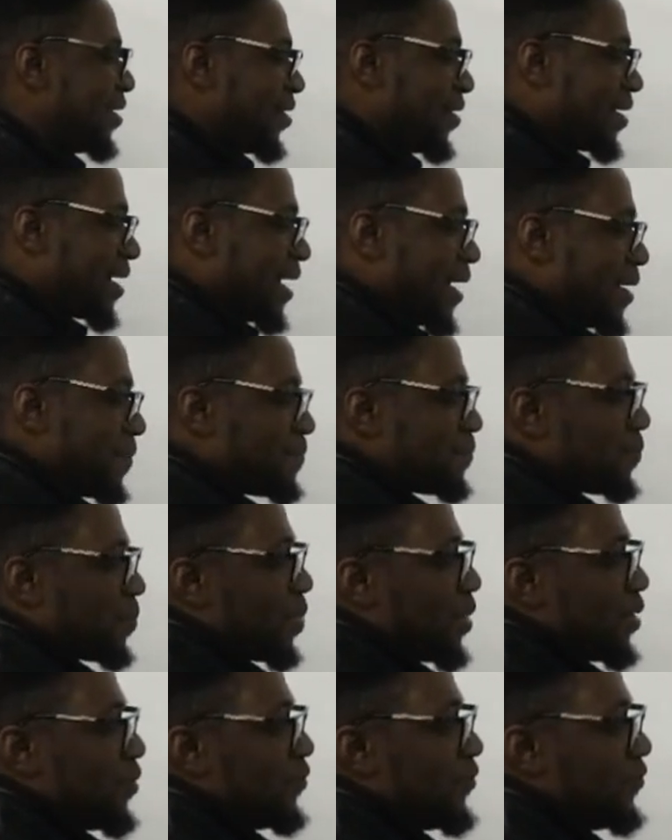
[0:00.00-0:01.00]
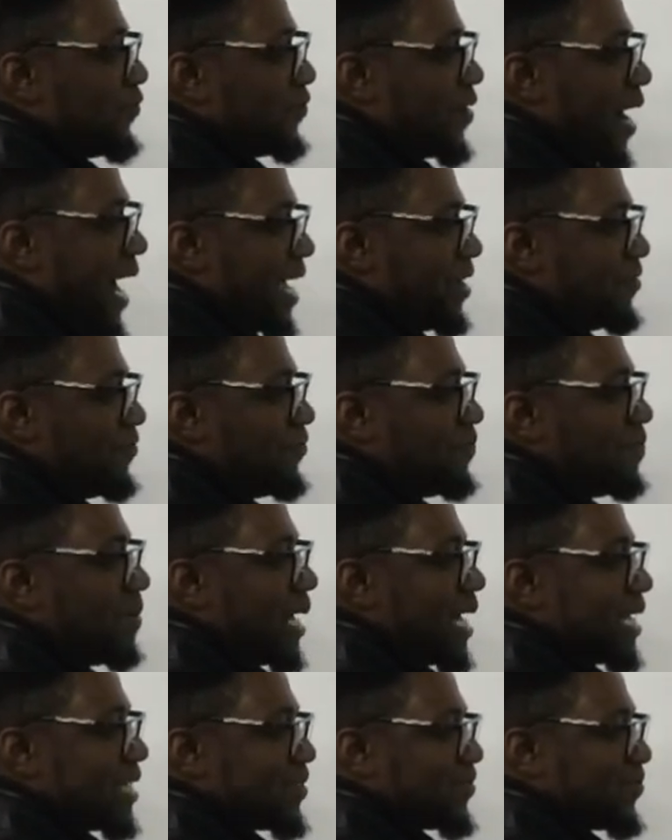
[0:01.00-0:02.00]
Okay, 5
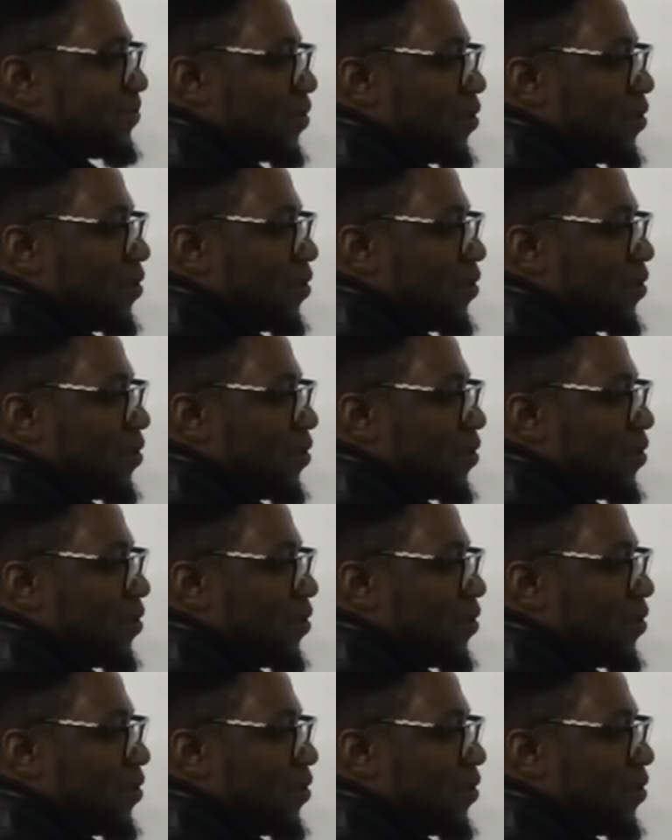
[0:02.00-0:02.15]
plus